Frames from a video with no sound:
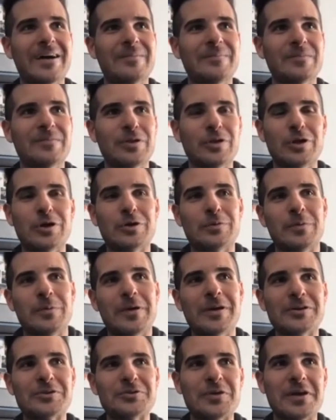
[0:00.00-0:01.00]
Look, we
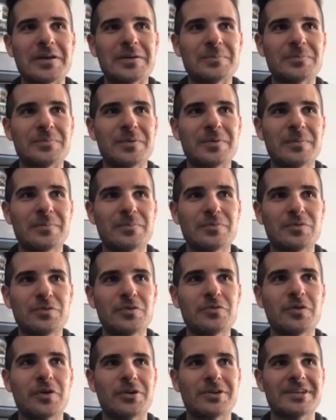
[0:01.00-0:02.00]
want to try to improve
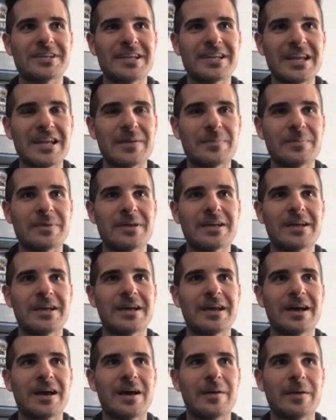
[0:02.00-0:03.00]
our team,
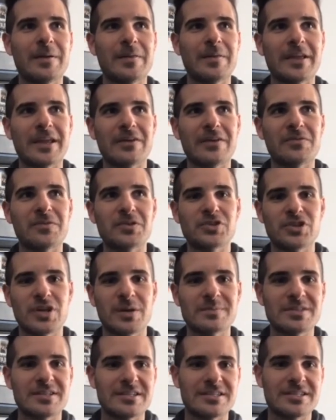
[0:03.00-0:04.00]
and I think every
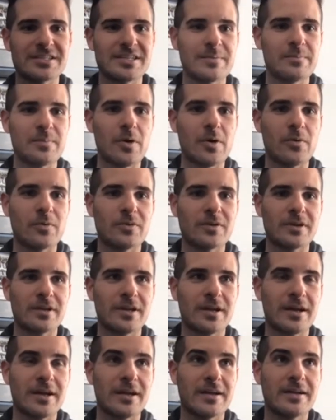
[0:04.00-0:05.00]
GM's in the same boat.
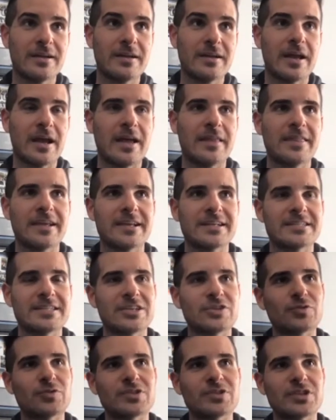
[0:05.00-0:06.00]
I think it's
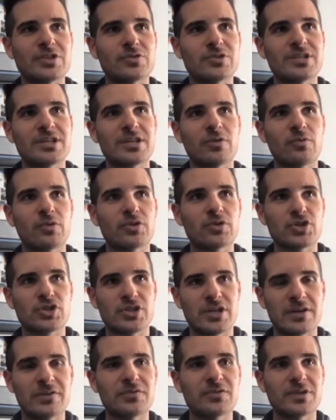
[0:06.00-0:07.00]
interesting. You're seeing a real
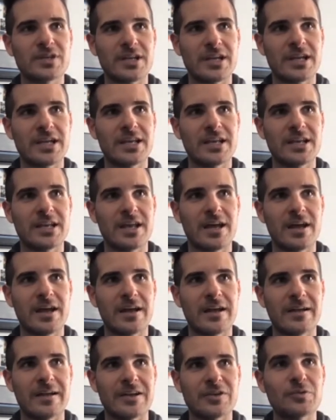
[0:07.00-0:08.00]
shift
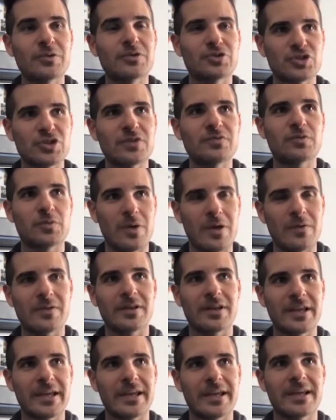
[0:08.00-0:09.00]
around the
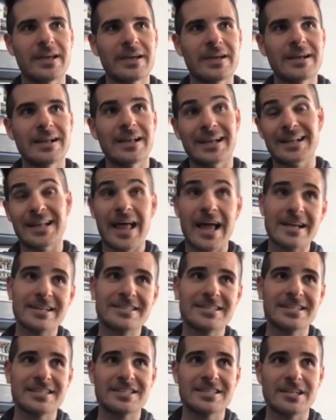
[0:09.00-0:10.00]
league. Like last
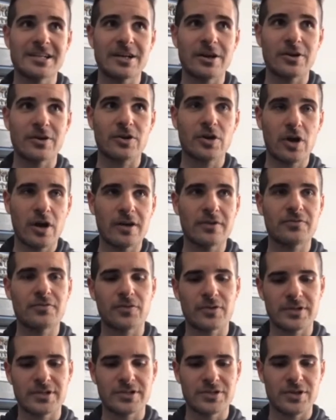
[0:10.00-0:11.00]
season in our
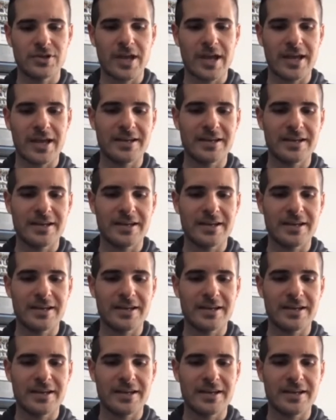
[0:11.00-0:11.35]
conference, you had